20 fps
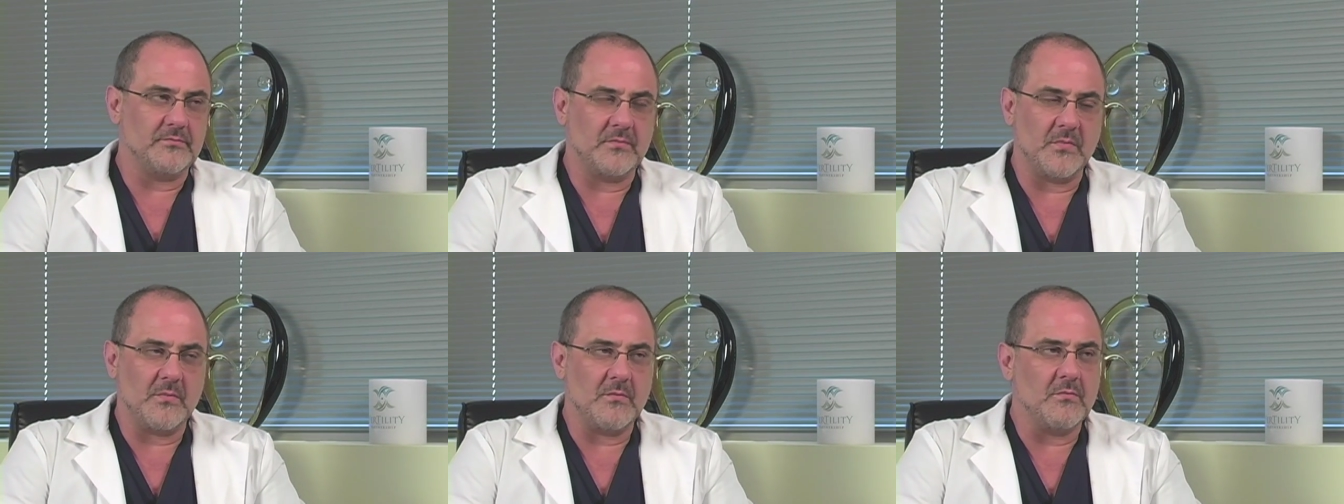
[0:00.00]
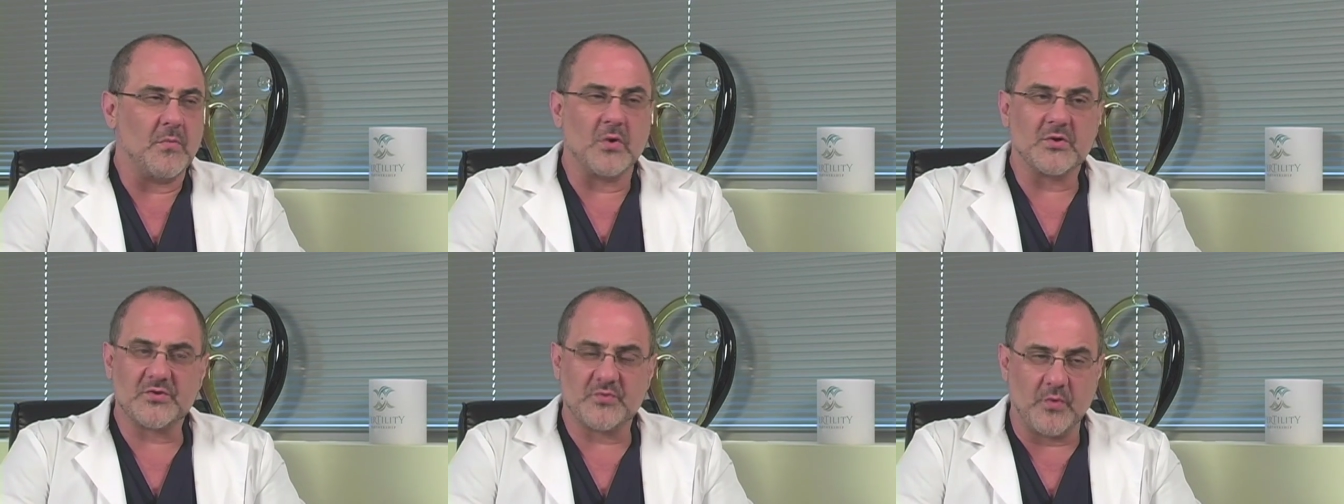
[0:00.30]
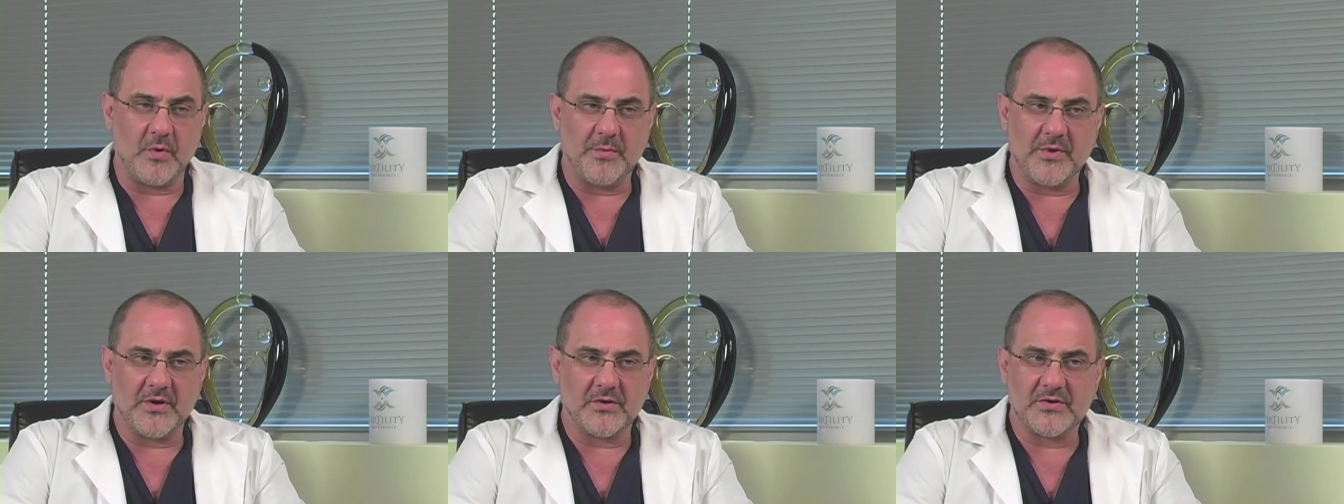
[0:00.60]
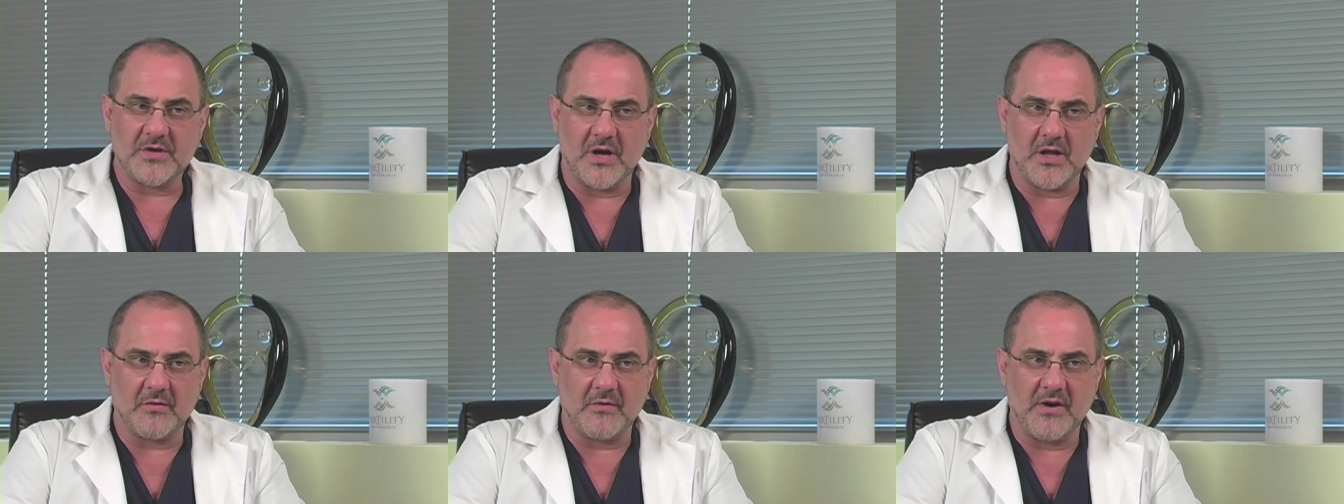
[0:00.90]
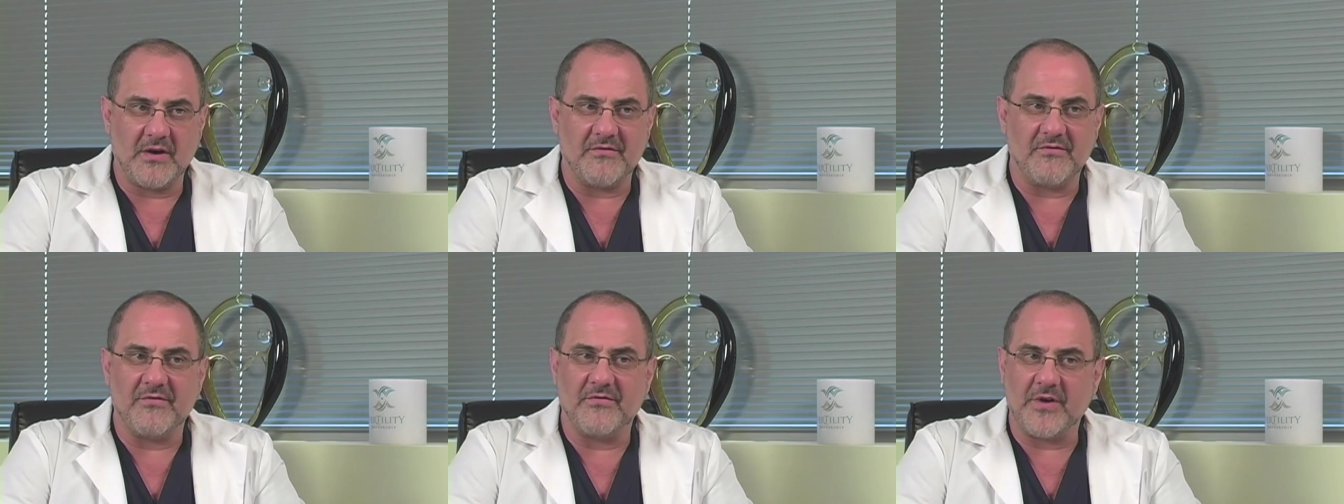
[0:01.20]
most women are
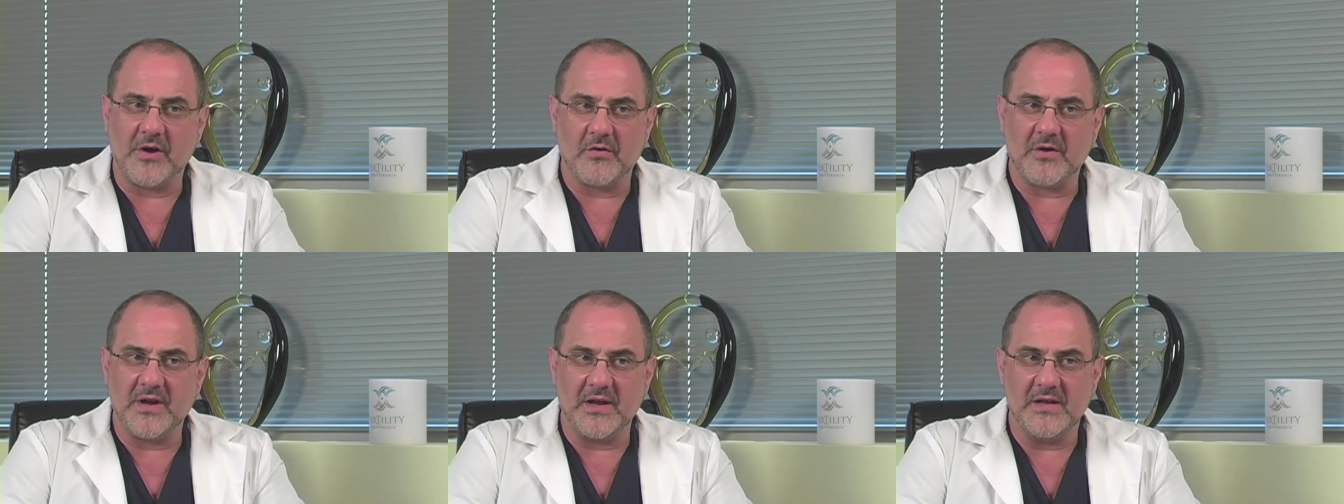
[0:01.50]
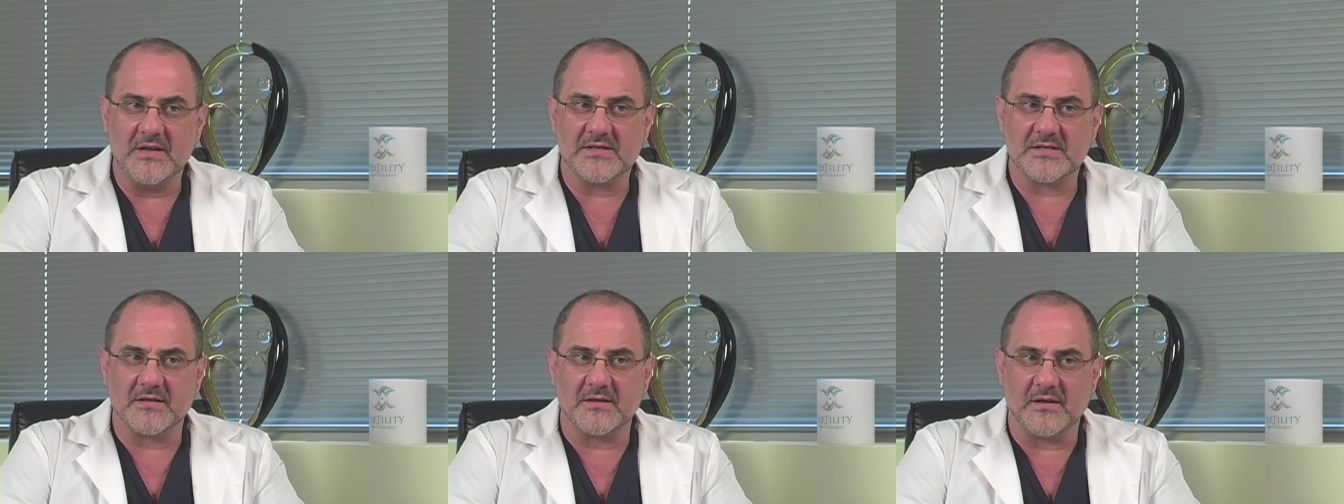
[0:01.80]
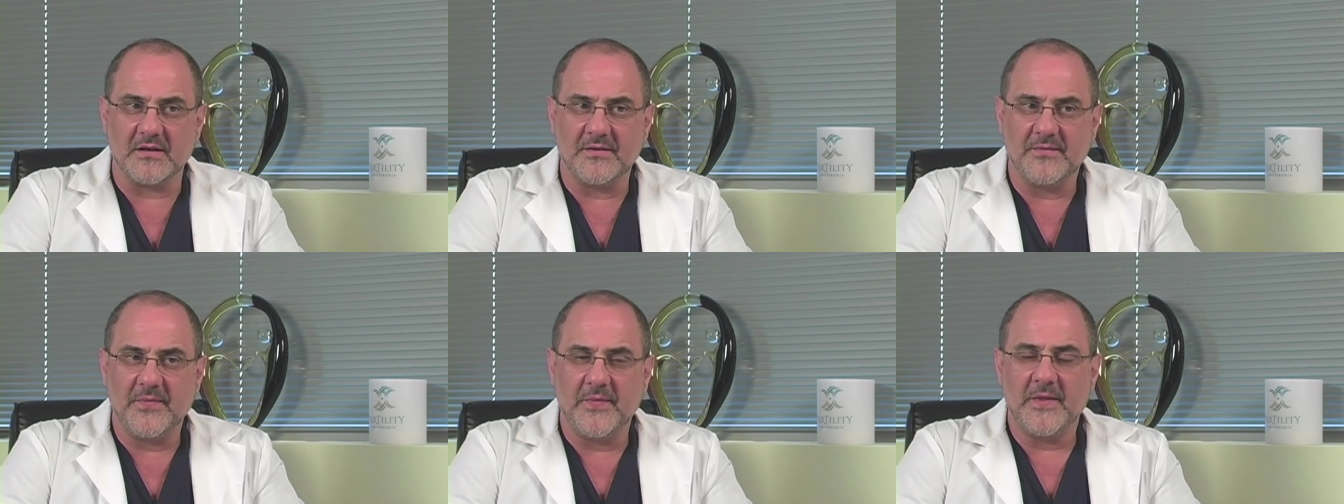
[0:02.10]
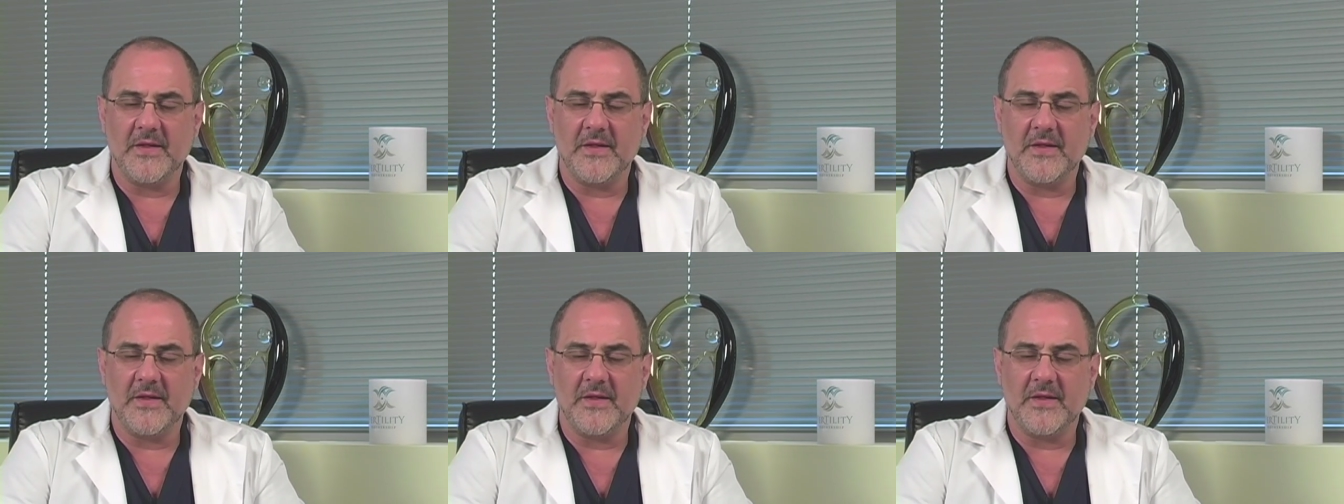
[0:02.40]
tolerated very easily.